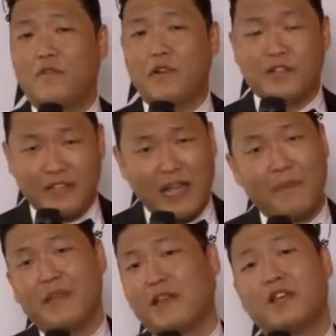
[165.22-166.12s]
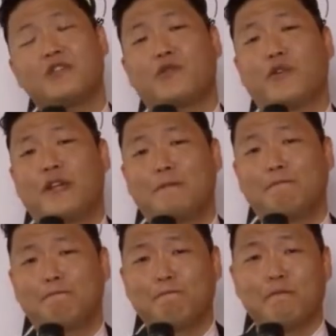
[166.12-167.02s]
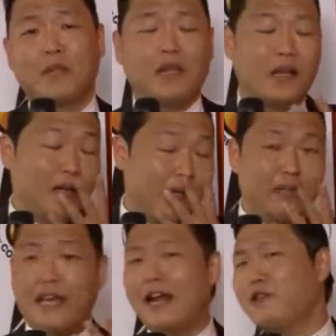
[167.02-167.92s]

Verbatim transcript: first time in the history. Can